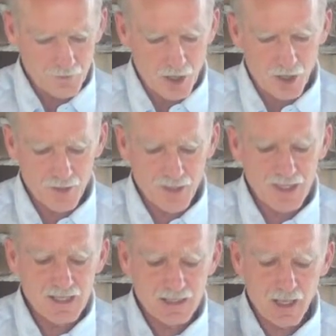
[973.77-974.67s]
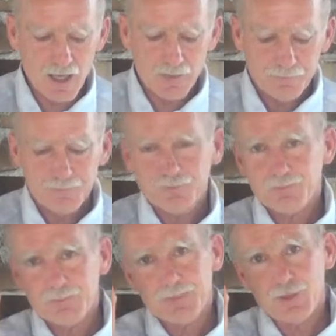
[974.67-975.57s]
are things like
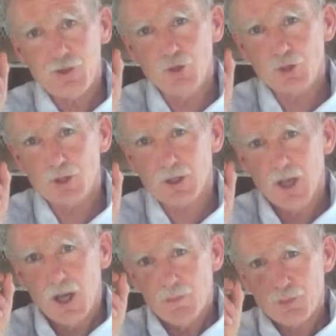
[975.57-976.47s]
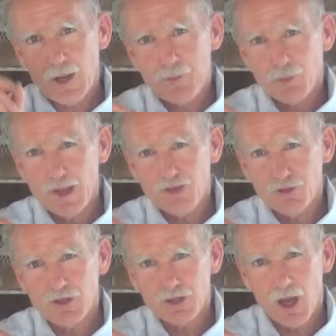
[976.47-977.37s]
your
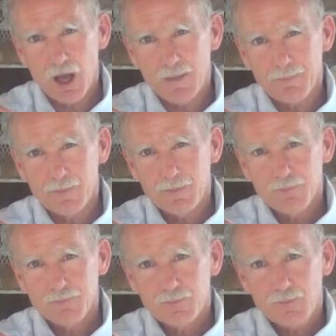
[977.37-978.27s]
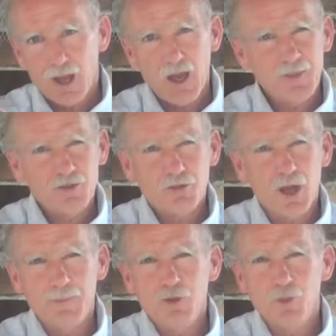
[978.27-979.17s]
preparation time. How much
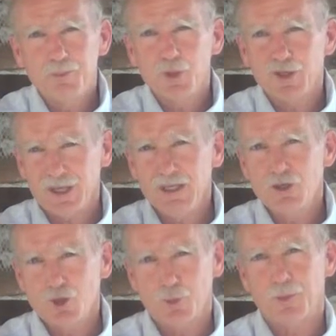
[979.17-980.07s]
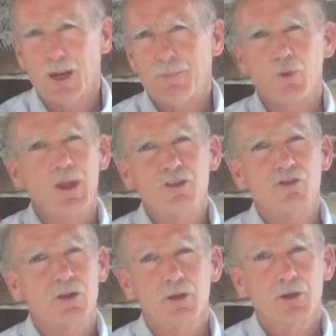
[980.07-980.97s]
time do you put into
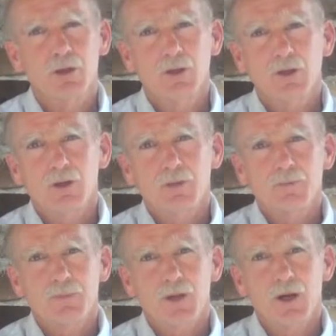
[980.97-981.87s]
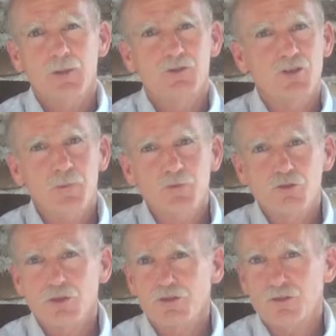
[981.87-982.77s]
preparation?
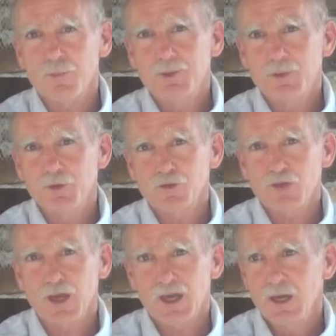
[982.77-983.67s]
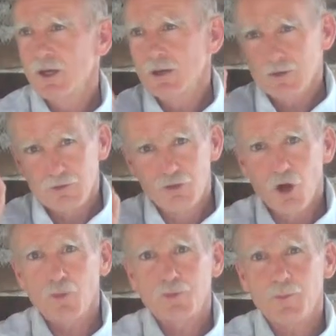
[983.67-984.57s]
Some people say,
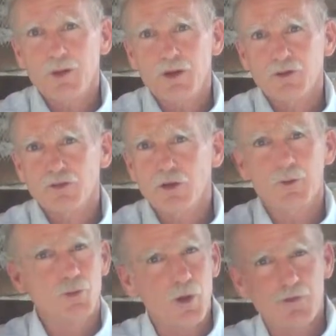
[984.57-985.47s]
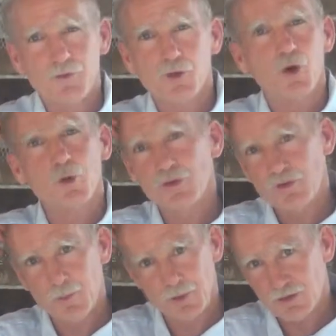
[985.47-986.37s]
don't prepare a sermon, wait for the Holy
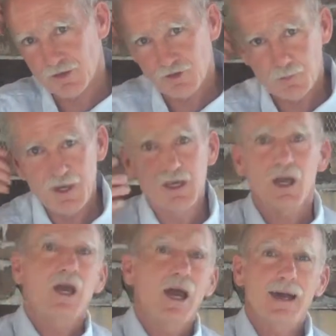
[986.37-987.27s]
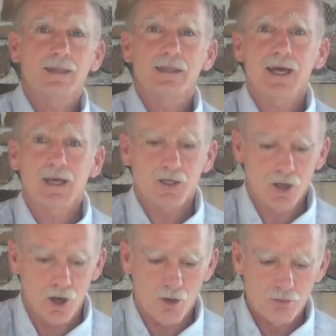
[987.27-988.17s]
Spirit to speak, and let it
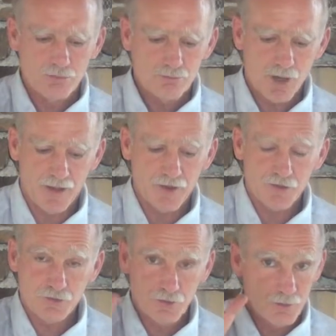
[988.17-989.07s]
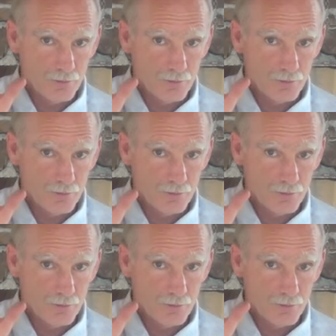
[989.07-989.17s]
go. Others,